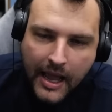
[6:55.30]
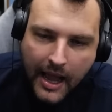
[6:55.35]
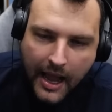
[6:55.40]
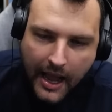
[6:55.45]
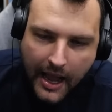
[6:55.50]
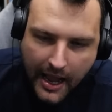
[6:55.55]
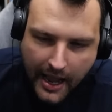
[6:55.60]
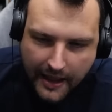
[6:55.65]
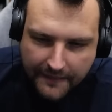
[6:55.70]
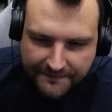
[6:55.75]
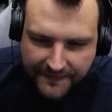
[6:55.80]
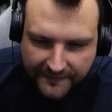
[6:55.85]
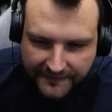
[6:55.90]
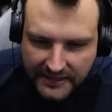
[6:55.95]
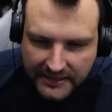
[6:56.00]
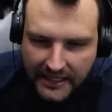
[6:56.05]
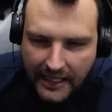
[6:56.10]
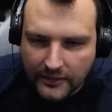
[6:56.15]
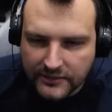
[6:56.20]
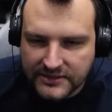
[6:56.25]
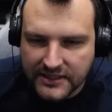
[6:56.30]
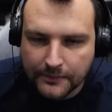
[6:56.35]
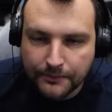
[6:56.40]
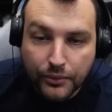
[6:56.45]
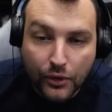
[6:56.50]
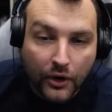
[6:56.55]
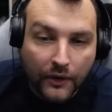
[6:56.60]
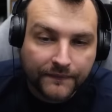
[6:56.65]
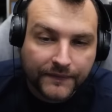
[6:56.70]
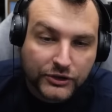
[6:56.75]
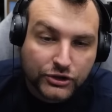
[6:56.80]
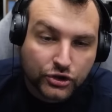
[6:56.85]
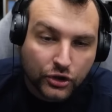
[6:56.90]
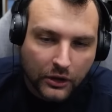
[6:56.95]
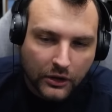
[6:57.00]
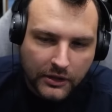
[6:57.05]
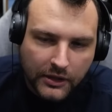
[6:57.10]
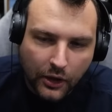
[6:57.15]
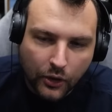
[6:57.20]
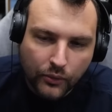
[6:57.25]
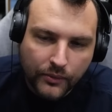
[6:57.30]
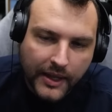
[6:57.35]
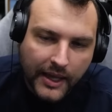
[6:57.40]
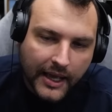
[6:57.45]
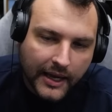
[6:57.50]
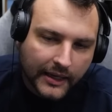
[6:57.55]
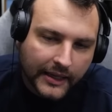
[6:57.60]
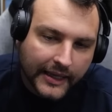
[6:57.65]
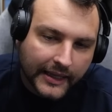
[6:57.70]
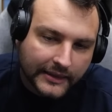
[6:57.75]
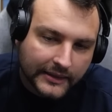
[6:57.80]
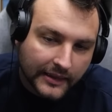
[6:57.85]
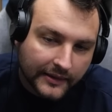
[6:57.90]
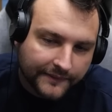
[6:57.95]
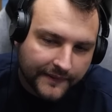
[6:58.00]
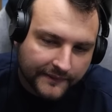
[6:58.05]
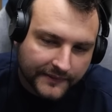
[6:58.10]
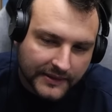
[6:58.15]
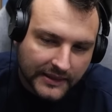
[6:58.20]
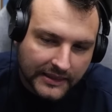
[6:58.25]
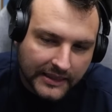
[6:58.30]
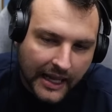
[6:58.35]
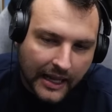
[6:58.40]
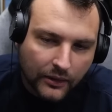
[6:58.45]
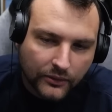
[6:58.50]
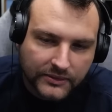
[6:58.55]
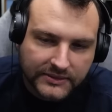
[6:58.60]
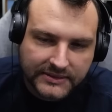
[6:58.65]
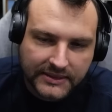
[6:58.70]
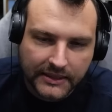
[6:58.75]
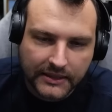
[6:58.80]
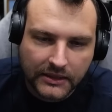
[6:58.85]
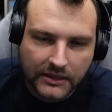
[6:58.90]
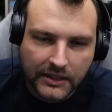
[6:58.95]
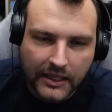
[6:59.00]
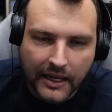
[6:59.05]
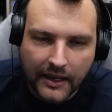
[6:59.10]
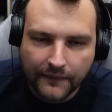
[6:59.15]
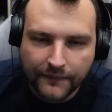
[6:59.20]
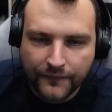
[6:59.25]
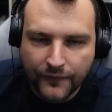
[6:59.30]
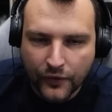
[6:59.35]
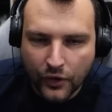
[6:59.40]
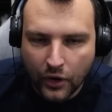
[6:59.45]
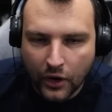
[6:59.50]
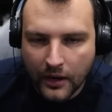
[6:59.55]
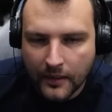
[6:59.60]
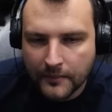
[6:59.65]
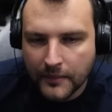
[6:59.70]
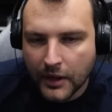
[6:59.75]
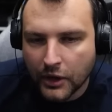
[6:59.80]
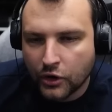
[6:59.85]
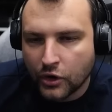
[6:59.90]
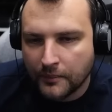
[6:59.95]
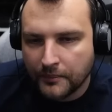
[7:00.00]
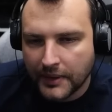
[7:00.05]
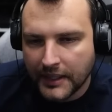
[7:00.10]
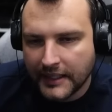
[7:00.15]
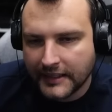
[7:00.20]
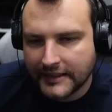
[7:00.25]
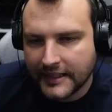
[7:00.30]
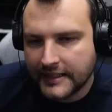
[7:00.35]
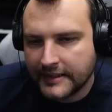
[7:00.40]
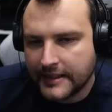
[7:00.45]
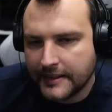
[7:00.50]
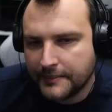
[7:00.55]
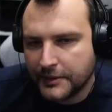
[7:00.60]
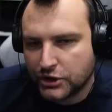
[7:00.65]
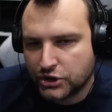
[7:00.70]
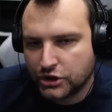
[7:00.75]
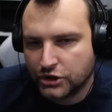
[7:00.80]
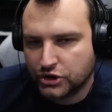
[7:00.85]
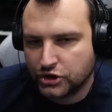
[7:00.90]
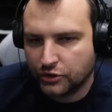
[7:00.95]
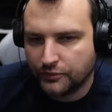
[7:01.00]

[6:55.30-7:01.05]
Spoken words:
50,000 profits, although we are getting 50,000 from completing the mission, so